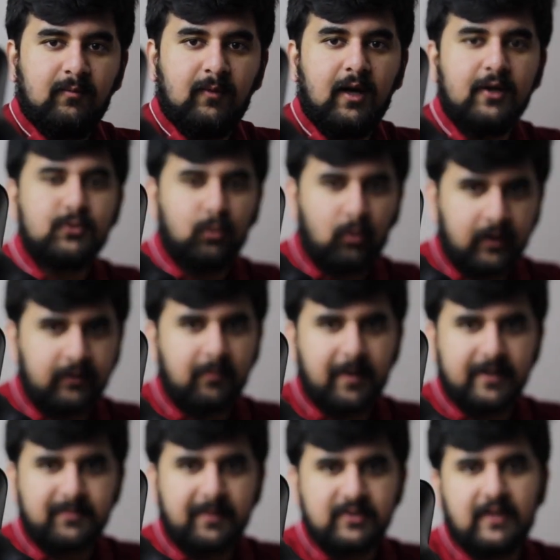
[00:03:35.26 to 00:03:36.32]
is one of the
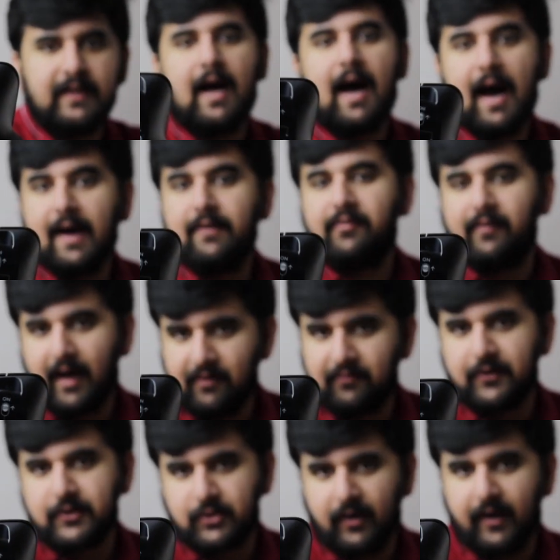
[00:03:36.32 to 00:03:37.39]
best mouse that I've ever
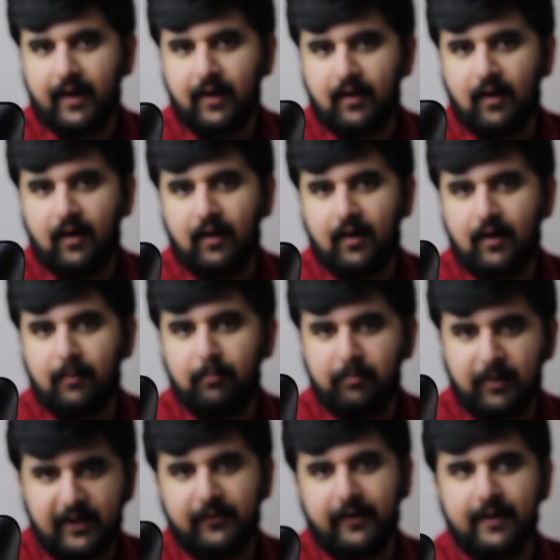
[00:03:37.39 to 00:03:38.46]
tried,
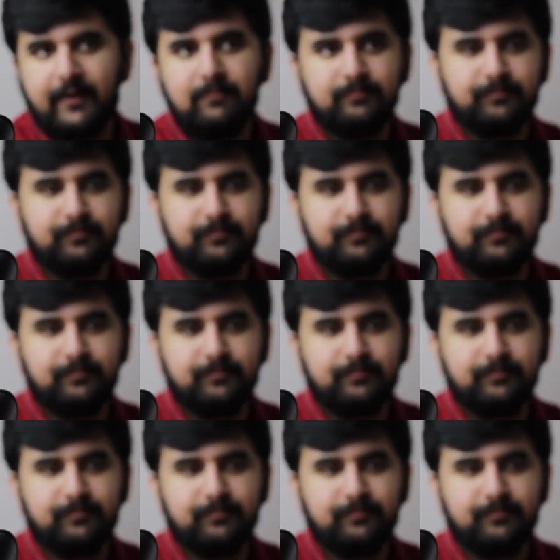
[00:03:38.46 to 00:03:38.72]
period.